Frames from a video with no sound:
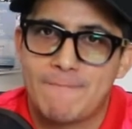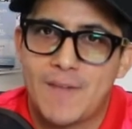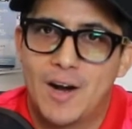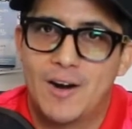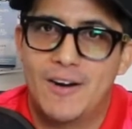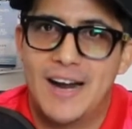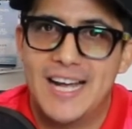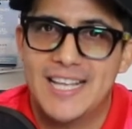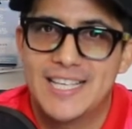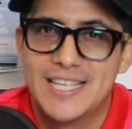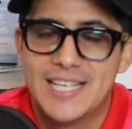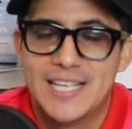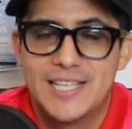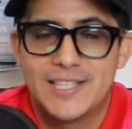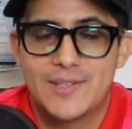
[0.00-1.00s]
All right,
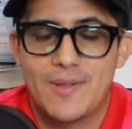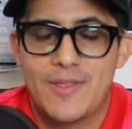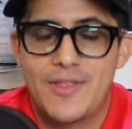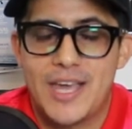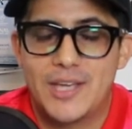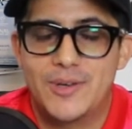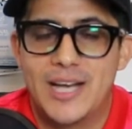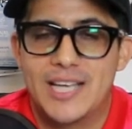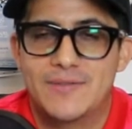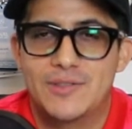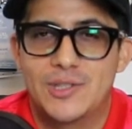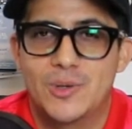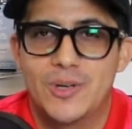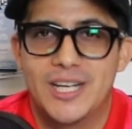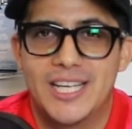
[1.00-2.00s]
so thank you guys for
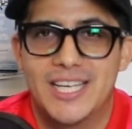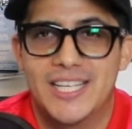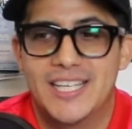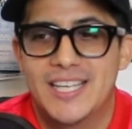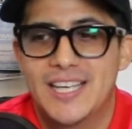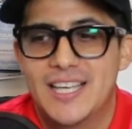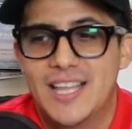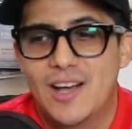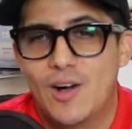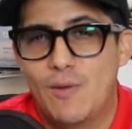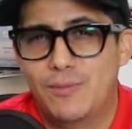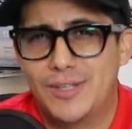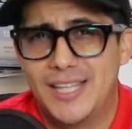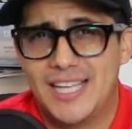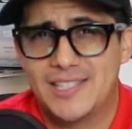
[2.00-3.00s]
tuning in.
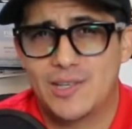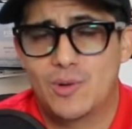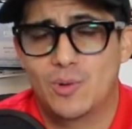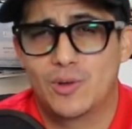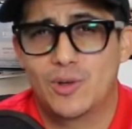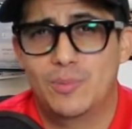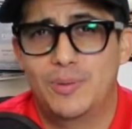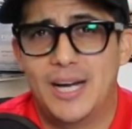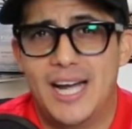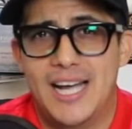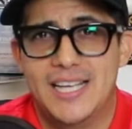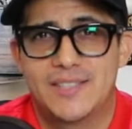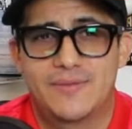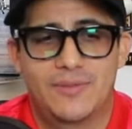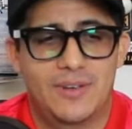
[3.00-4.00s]
Hopefully that's a cool little
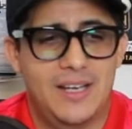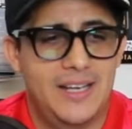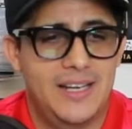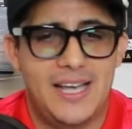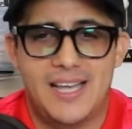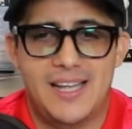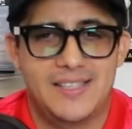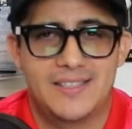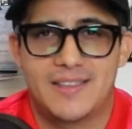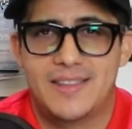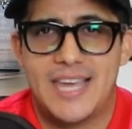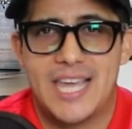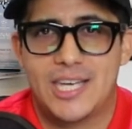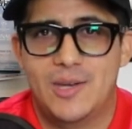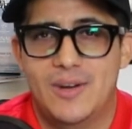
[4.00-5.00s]
prize and as a
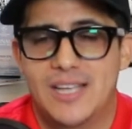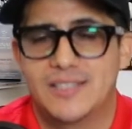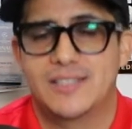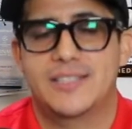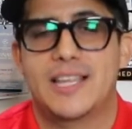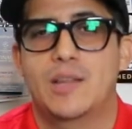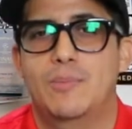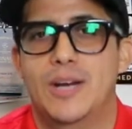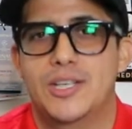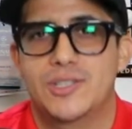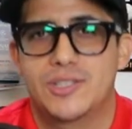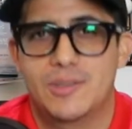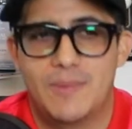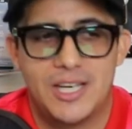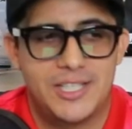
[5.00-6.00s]
thank you and as a
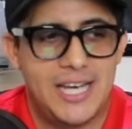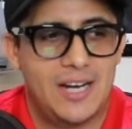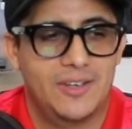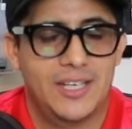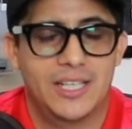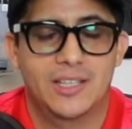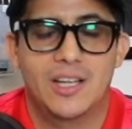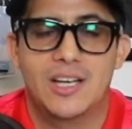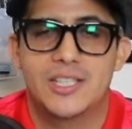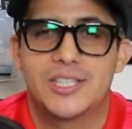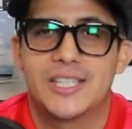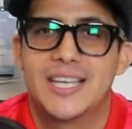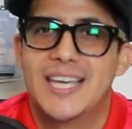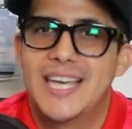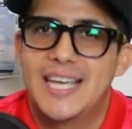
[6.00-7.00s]
celebration to my channel getting
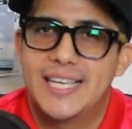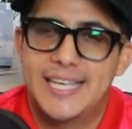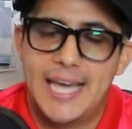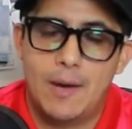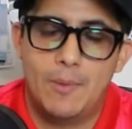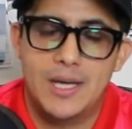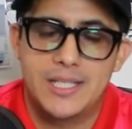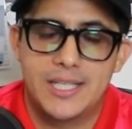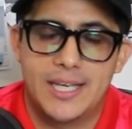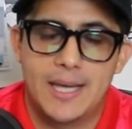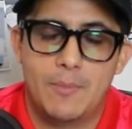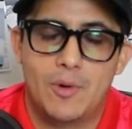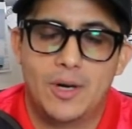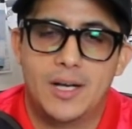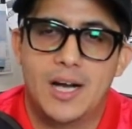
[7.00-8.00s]
launched. Can't wait to
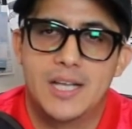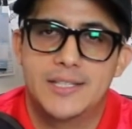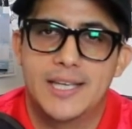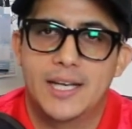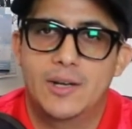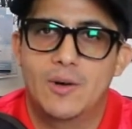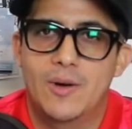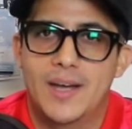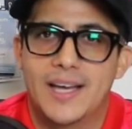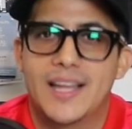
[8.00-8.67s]
get more content going.